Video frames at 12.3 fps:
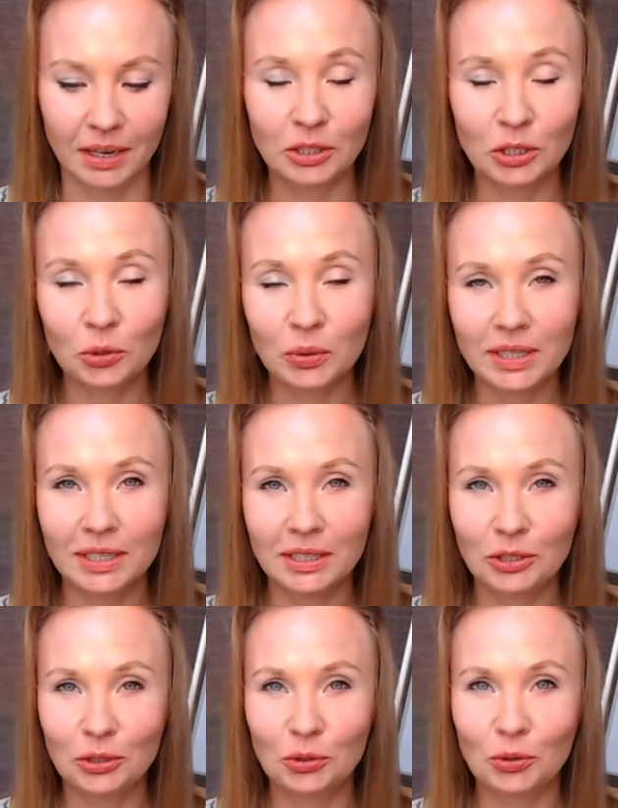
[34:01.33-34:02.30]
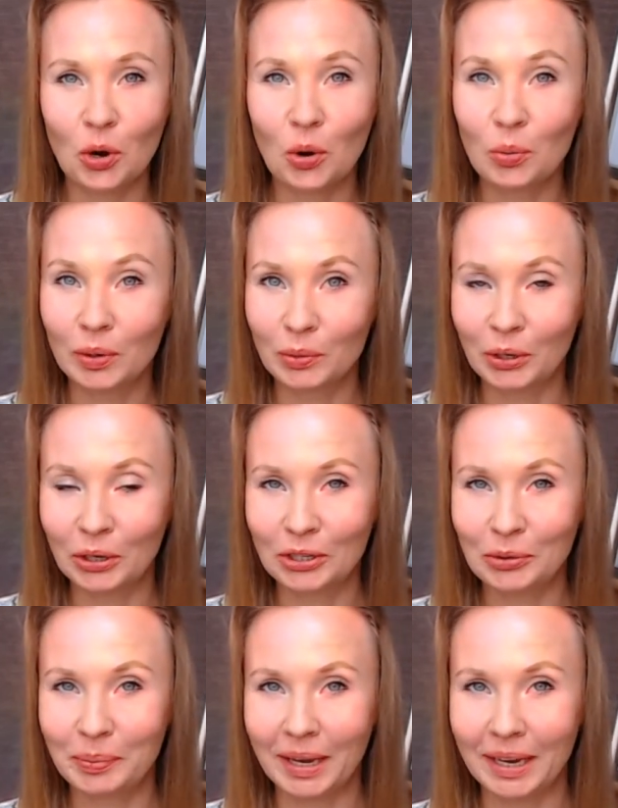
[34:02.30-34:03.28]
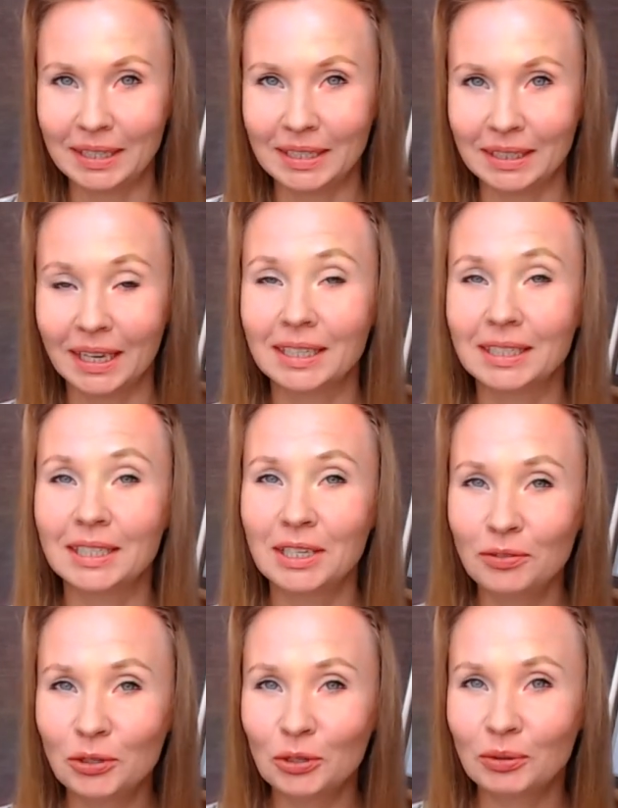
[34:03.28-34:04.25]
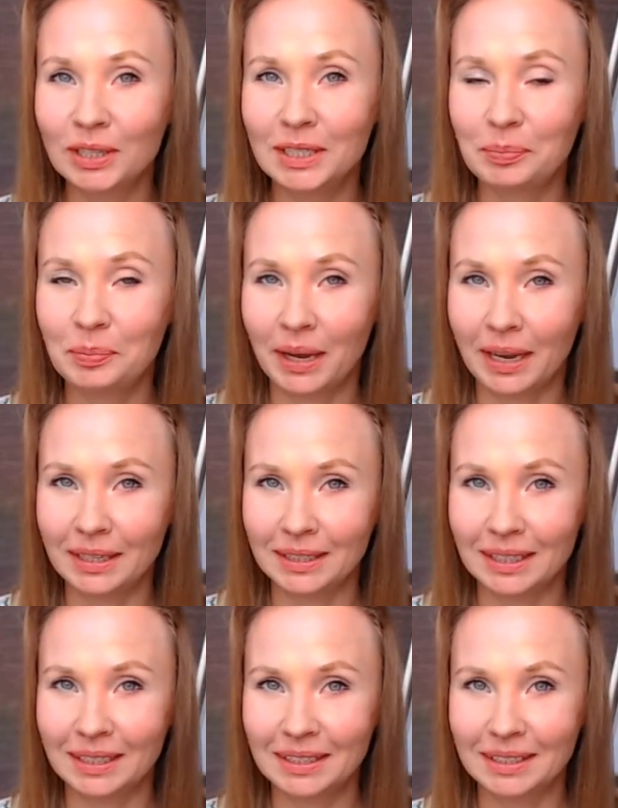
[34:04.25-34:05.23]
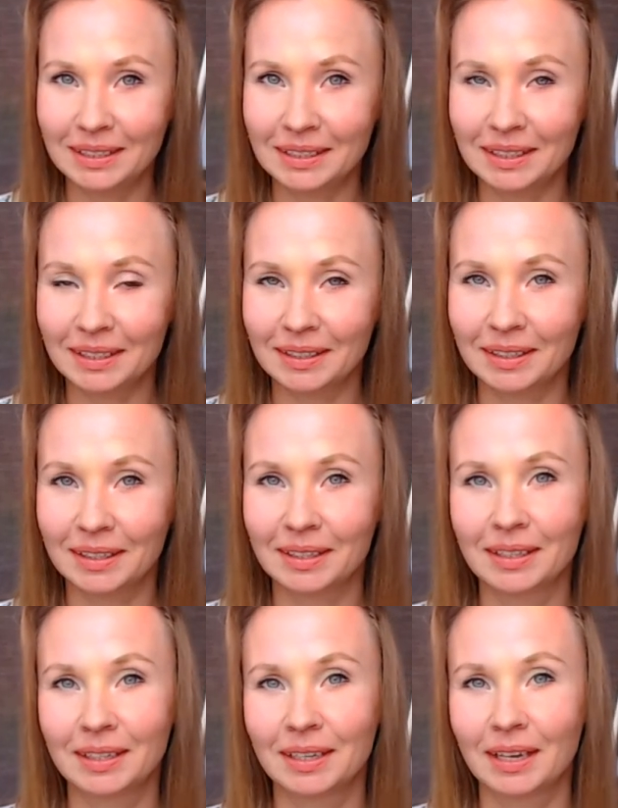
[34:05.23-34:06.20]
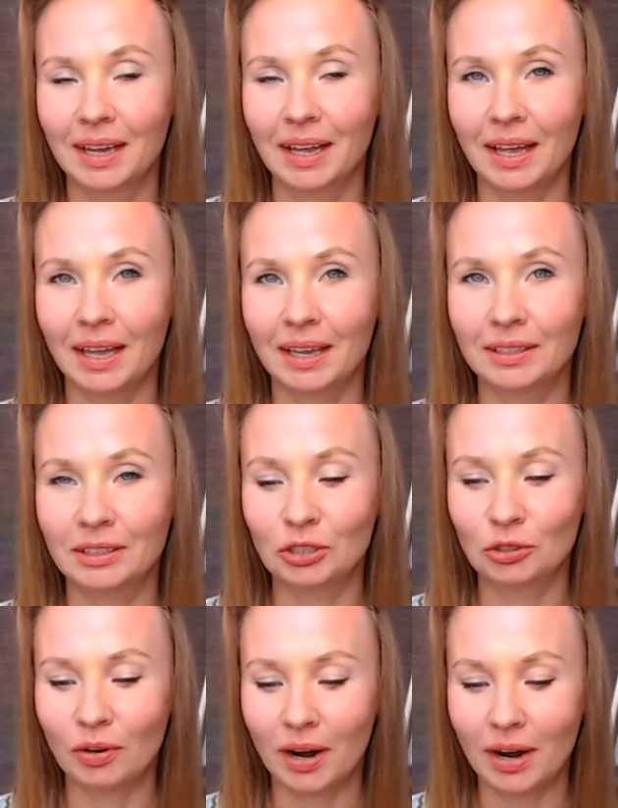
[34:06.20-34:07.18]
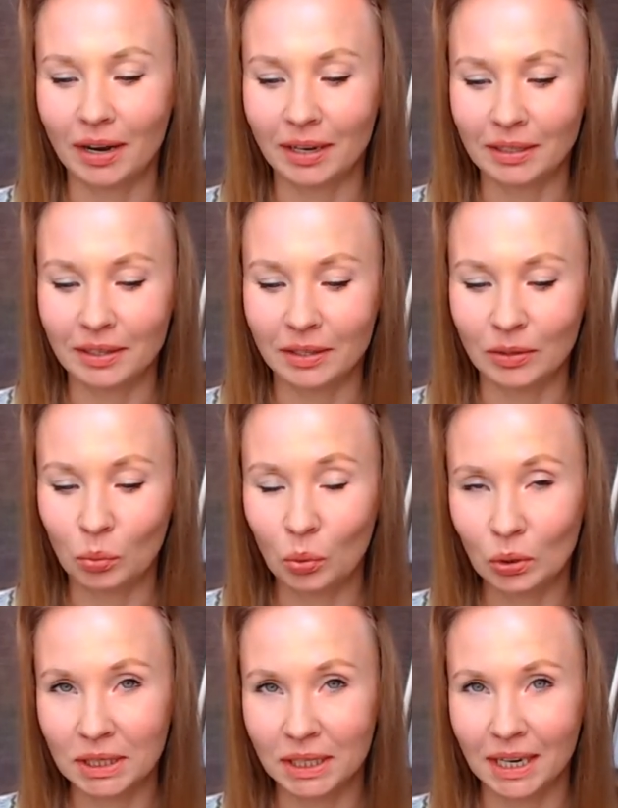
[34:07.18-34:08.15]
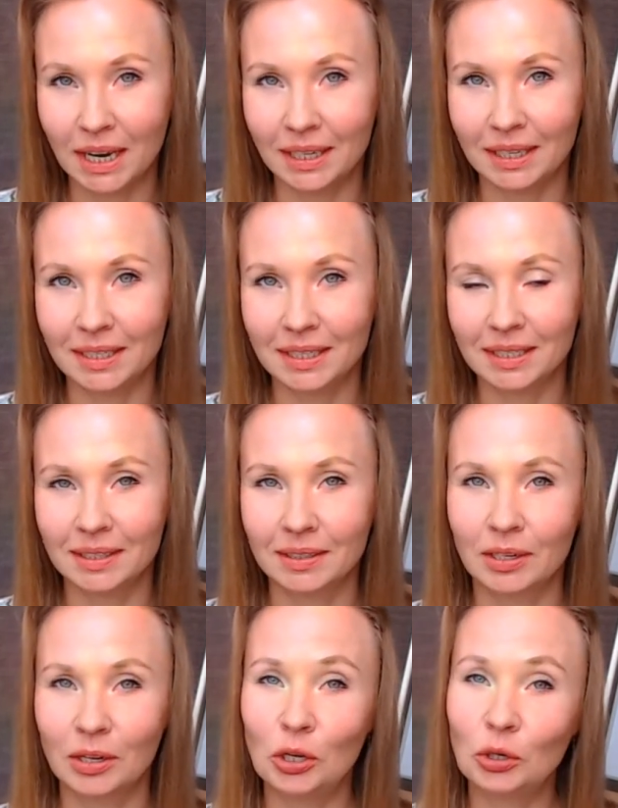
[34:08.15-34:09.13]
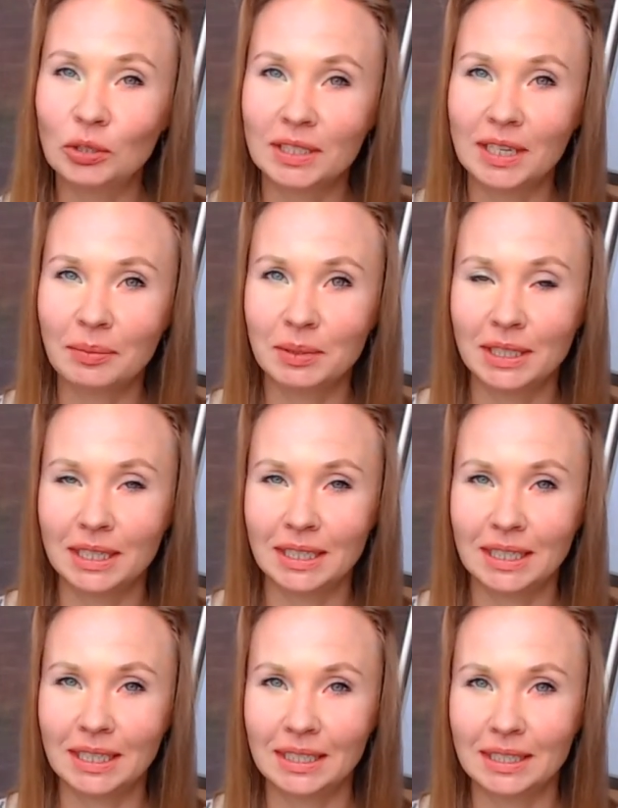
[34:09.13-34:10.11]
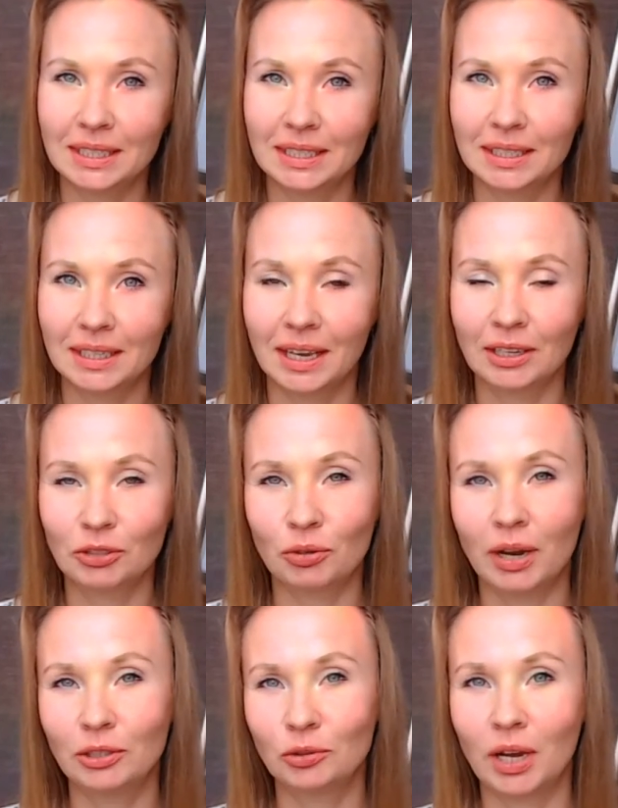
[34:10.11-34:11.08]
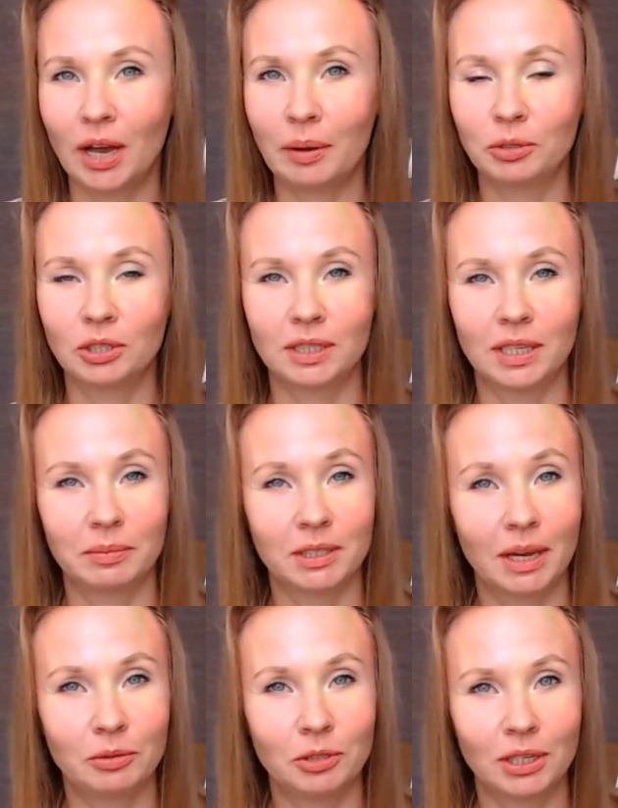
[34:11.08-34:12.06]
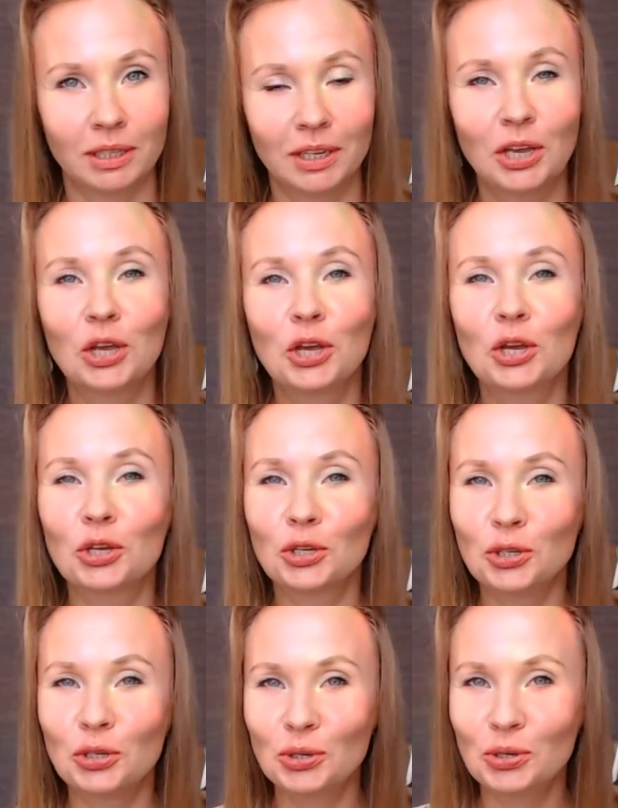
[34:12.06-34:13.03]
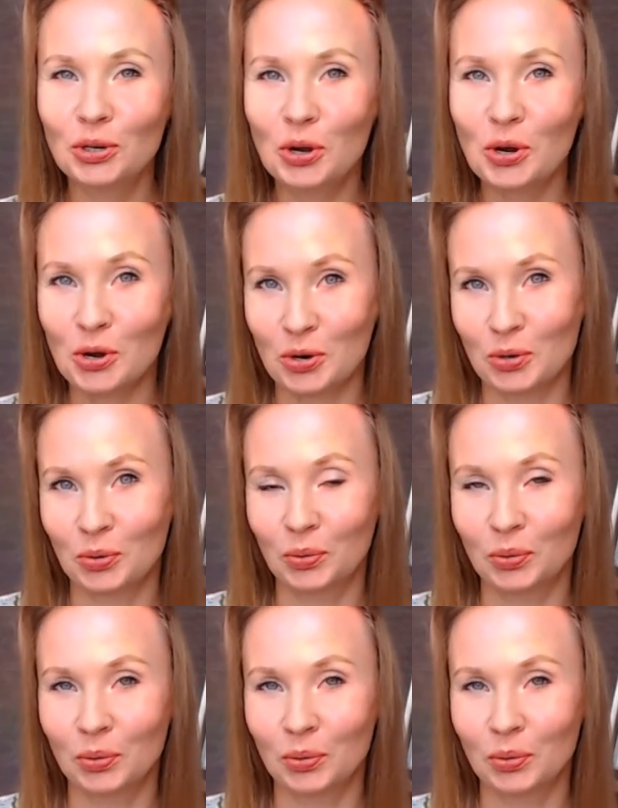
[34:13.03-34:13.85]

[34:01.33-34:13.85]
it's so easy to overwork your painting and if you already painted and tried the watercolors learned some techniques and tried to capture some subject you know